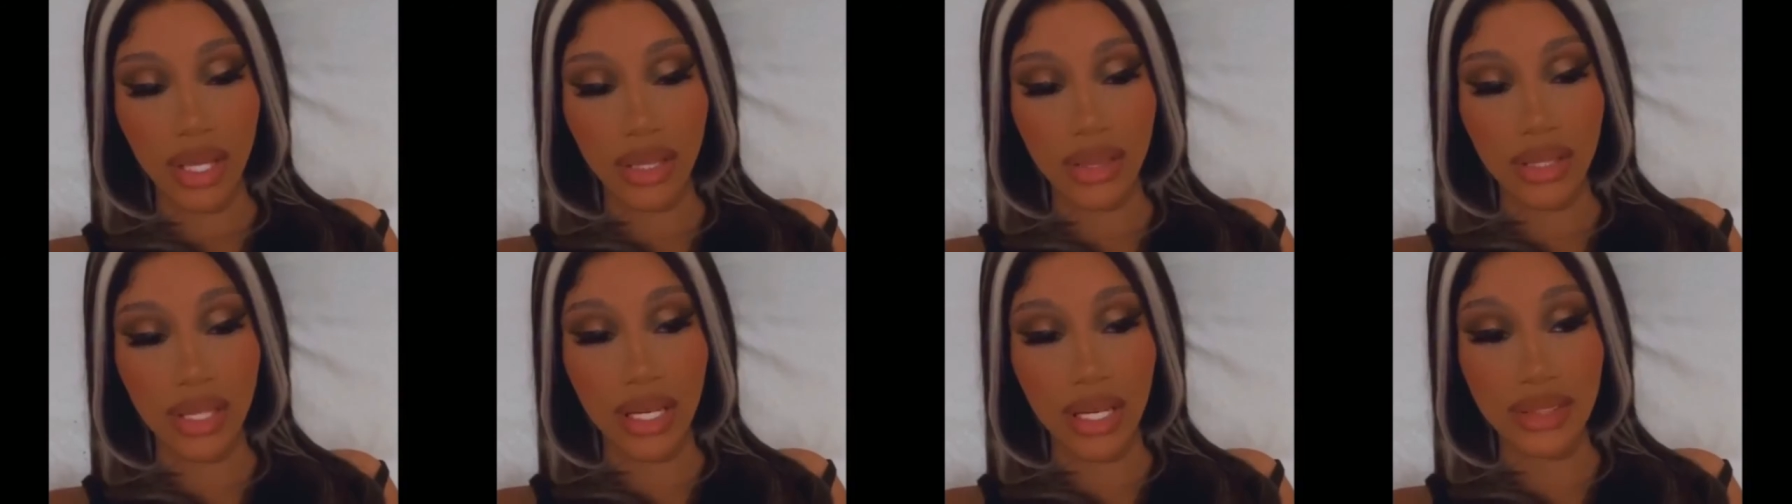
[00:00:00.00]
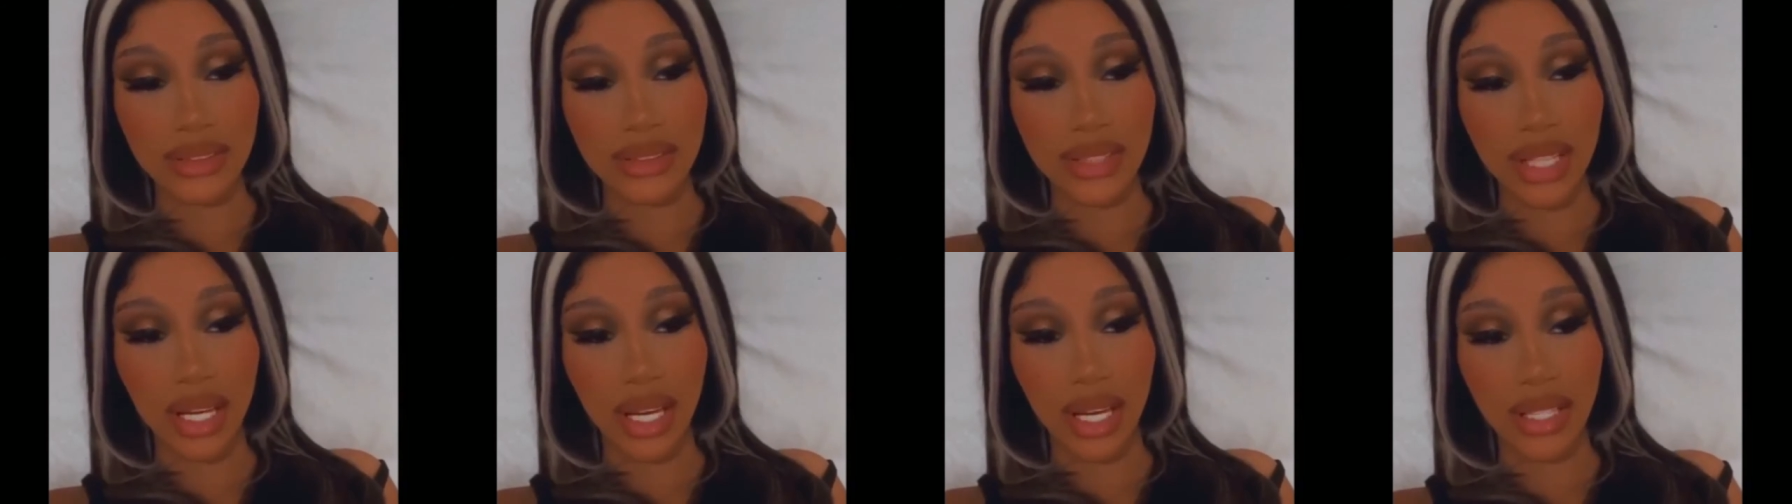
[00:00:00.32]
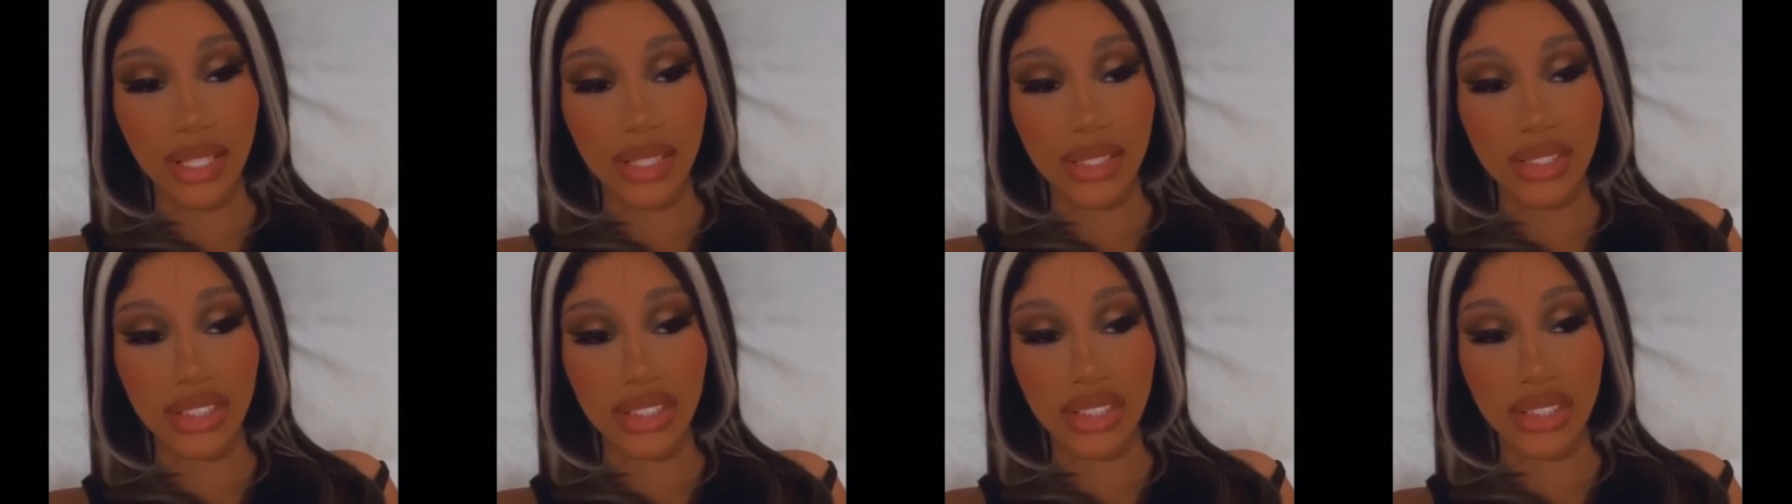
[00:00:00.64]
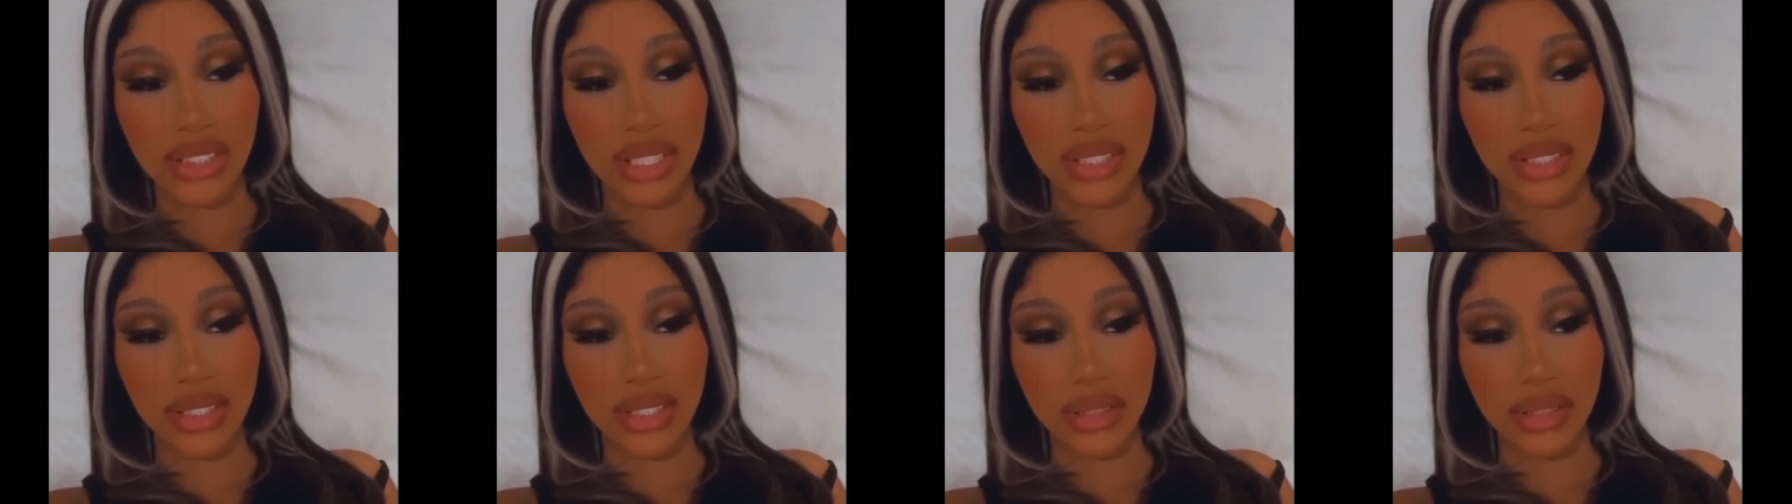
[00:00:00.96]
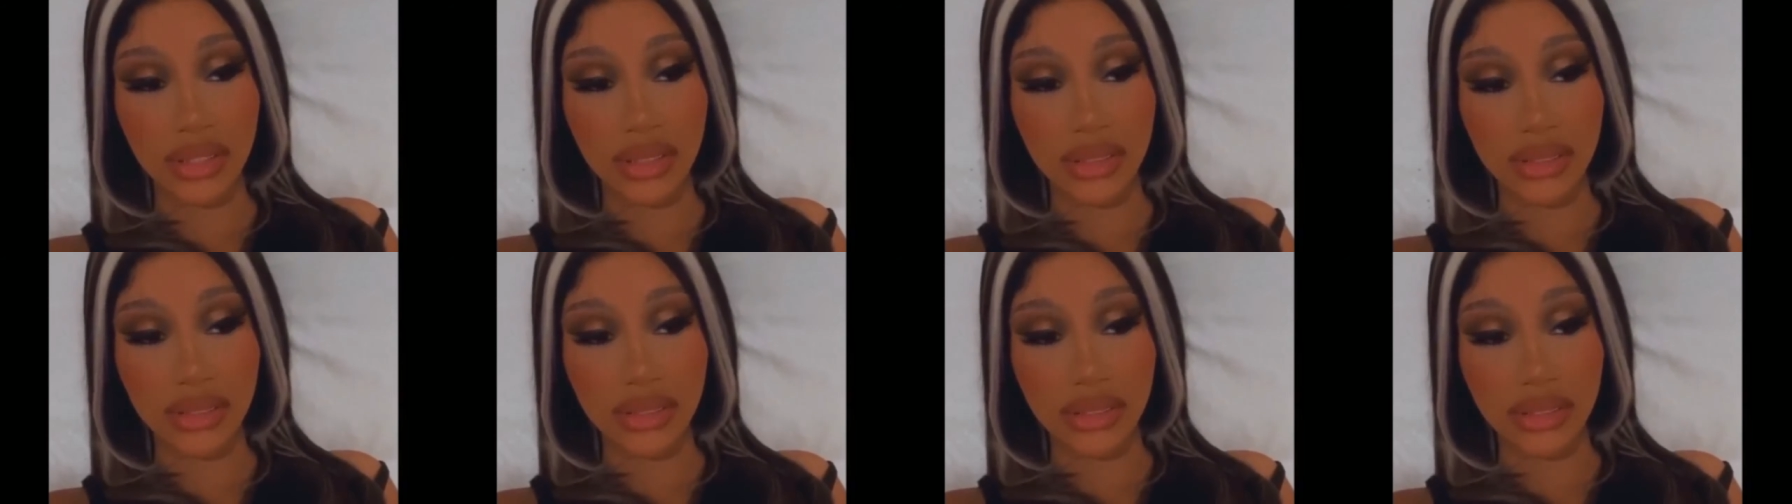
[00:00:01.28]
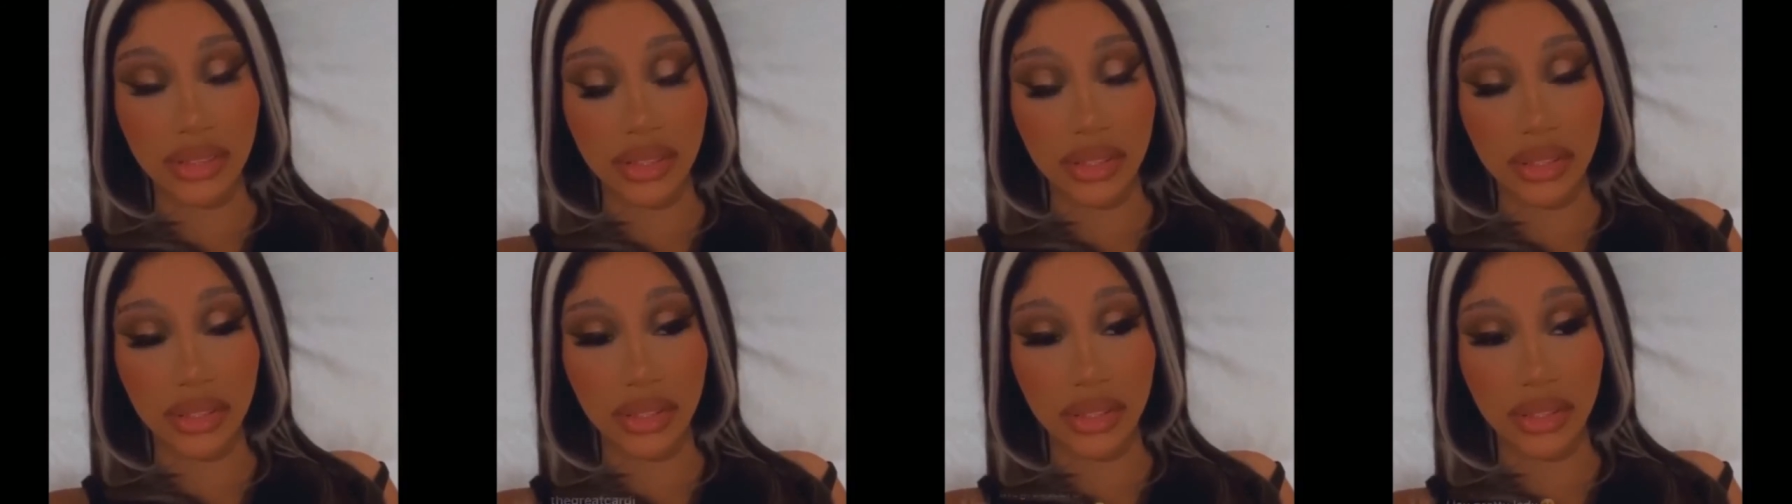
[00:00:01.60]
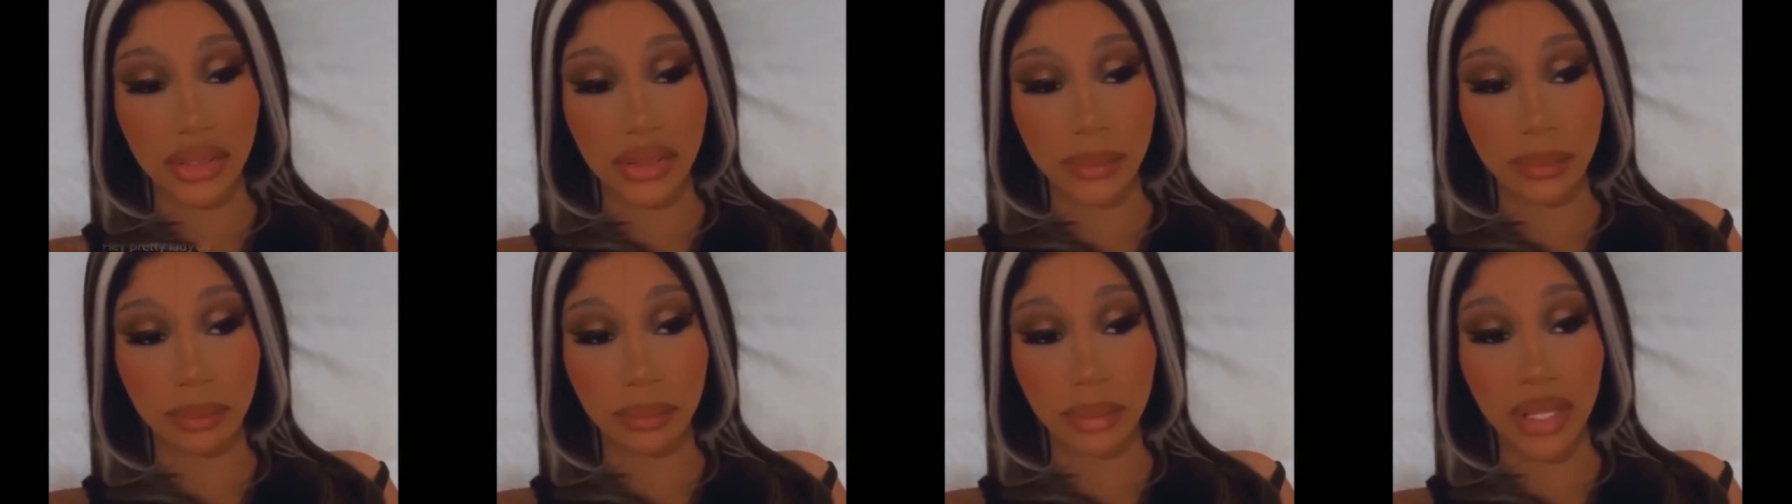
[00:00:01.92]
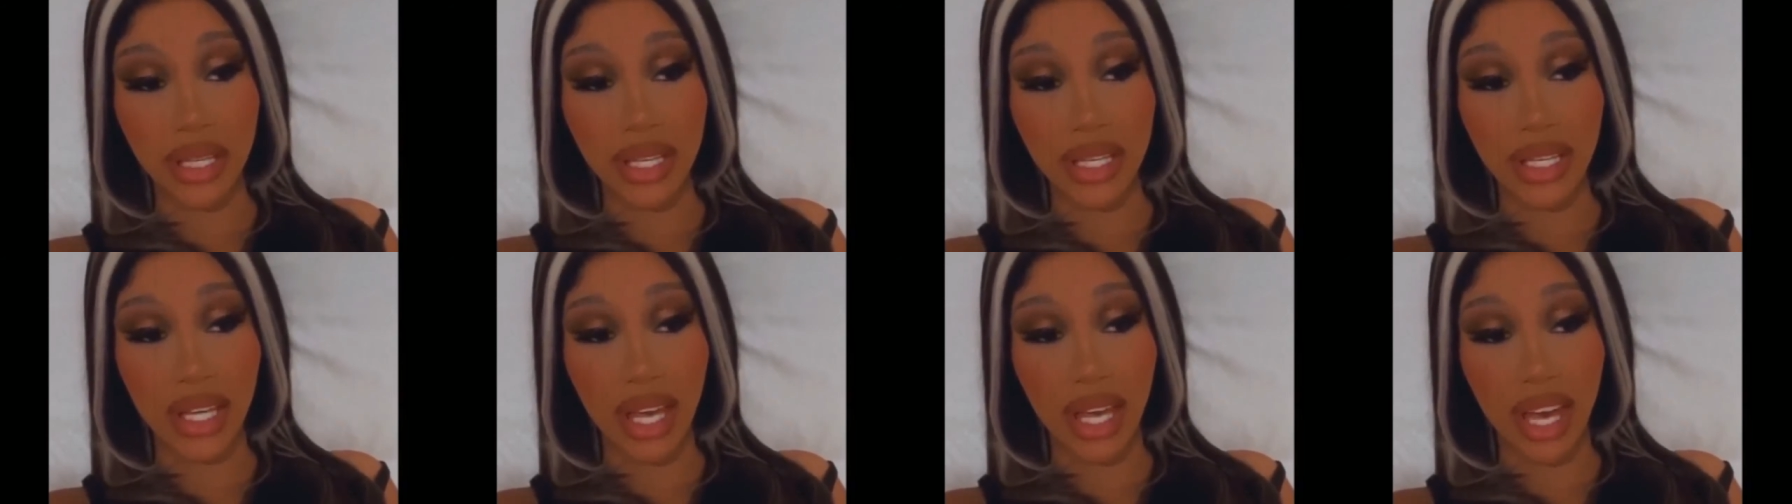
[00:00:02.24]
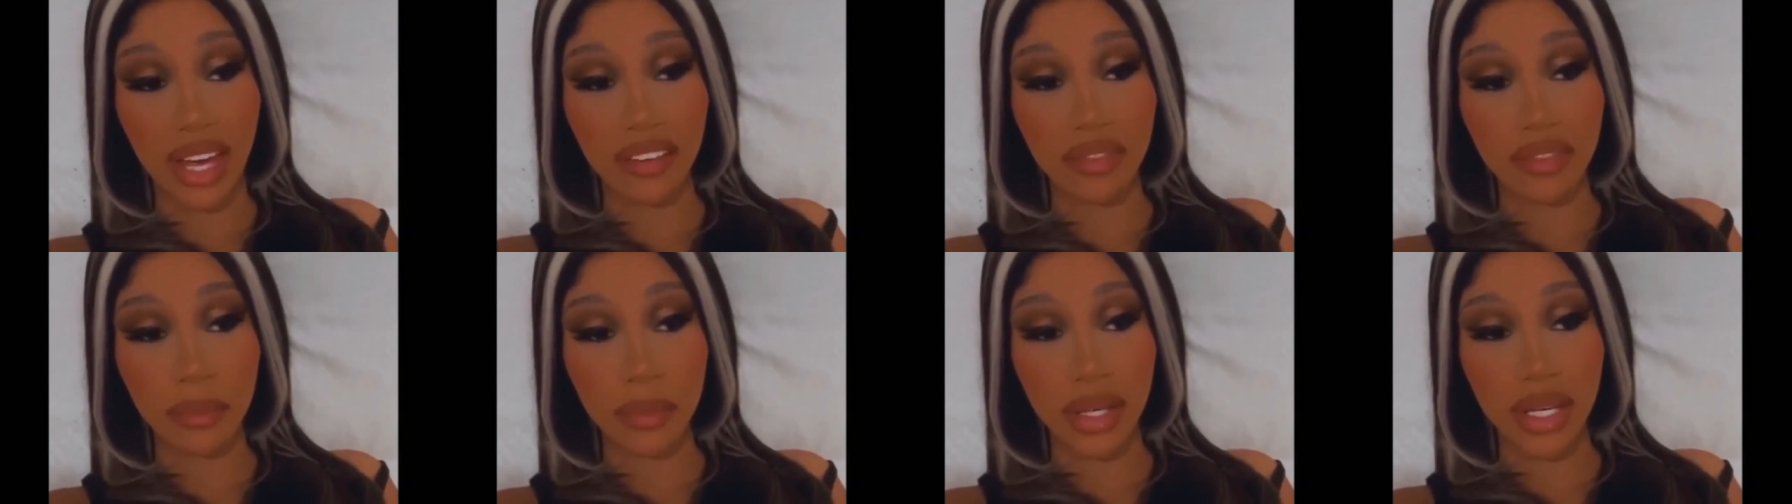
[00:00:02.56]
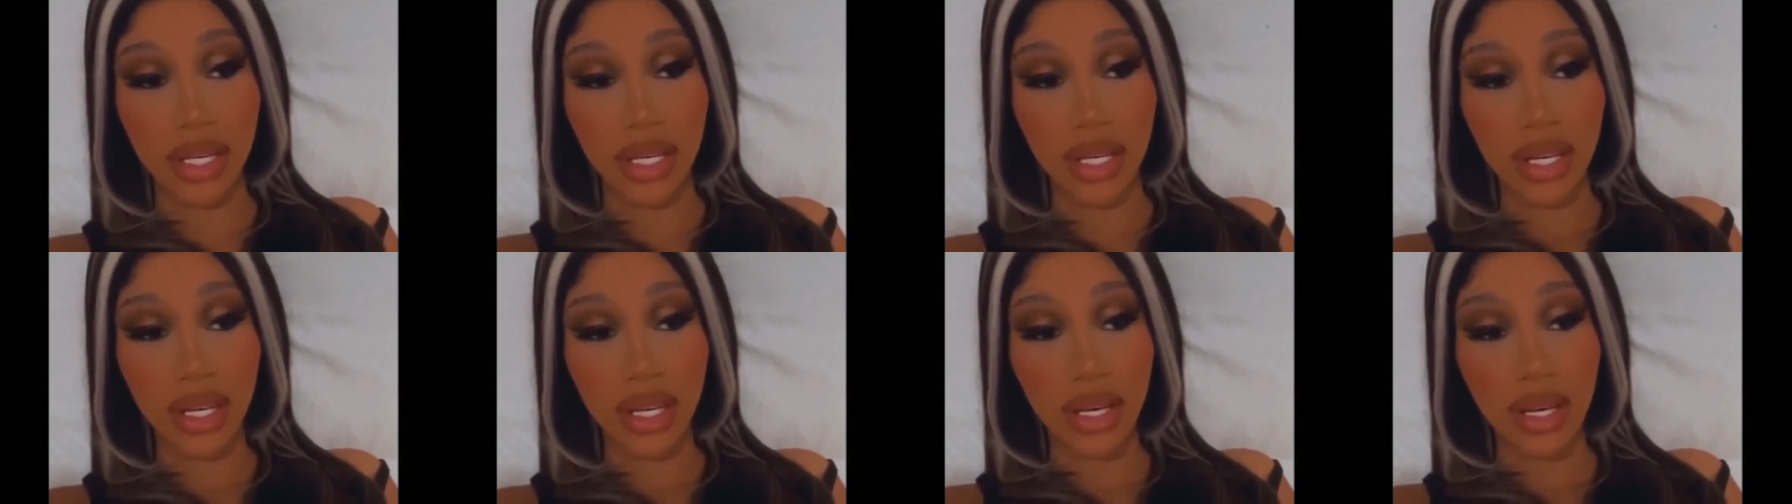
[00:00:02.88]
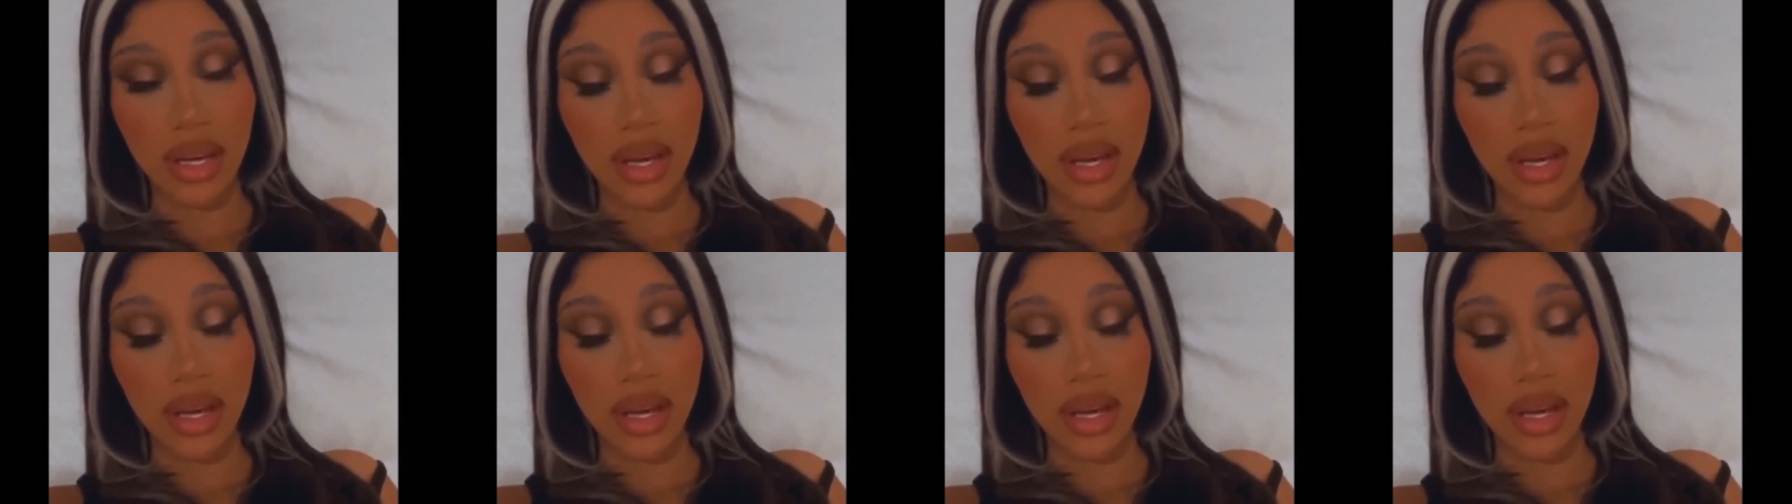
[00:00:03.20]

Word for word: and that's the energy that the the beat gave me